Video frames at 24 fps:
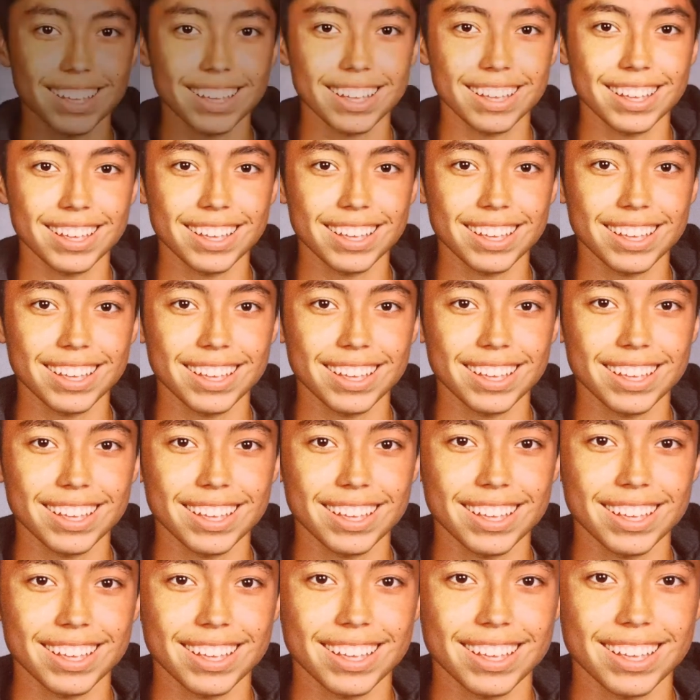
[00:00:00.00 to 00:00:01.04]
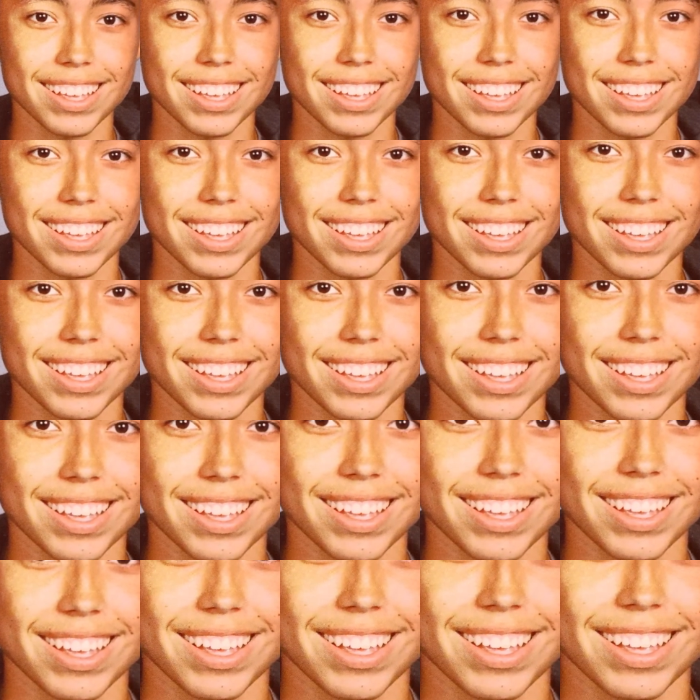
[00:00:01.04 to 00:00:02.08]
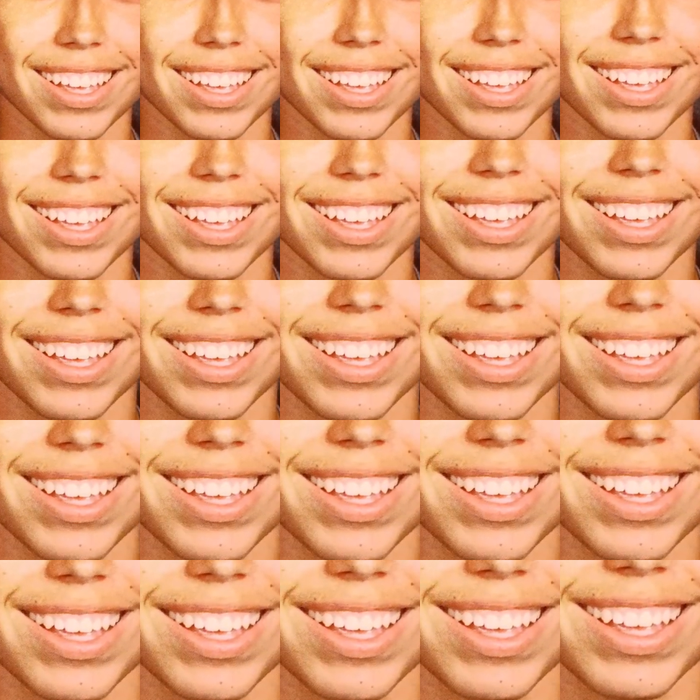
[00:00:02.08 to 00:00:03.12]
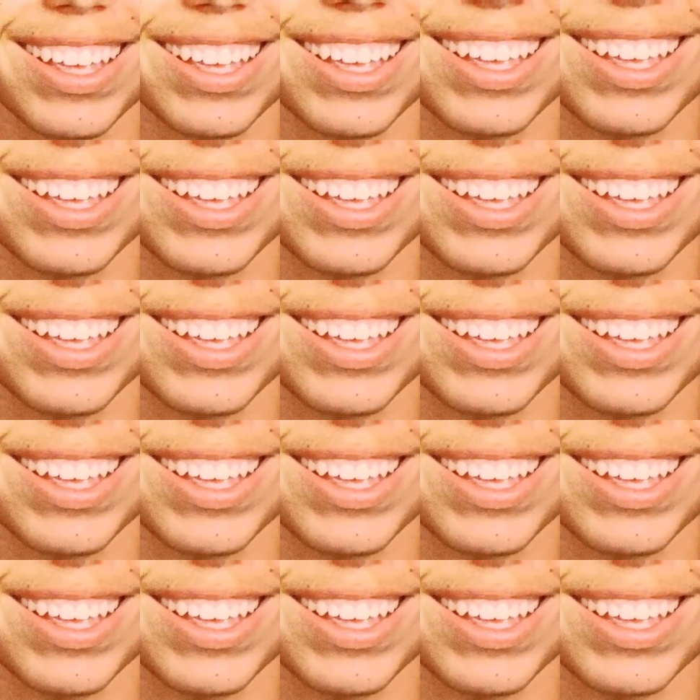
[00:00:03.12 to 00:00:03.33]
Nobody speaks.